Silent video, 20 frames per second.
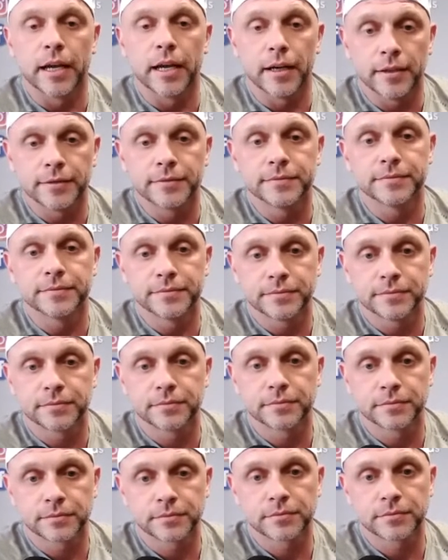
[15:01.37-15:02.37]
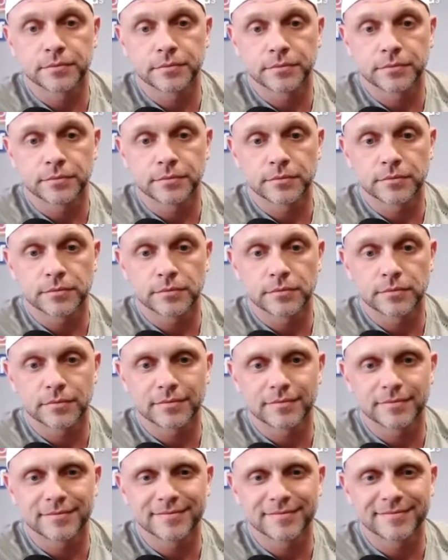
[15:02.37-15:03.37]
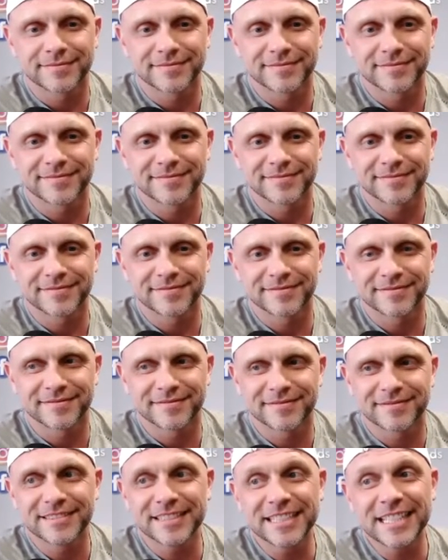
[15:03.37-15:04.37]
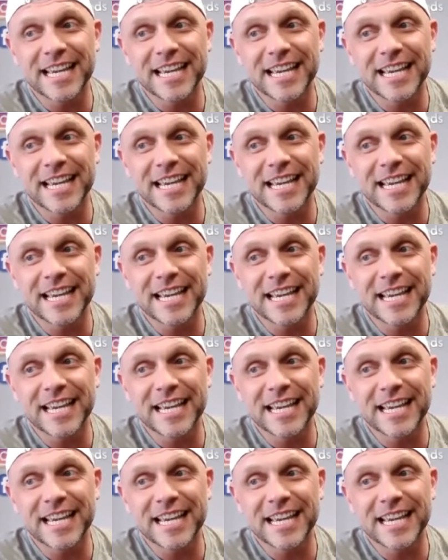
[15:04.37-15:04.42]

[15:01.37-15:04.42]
No words are spoken by the person on screen.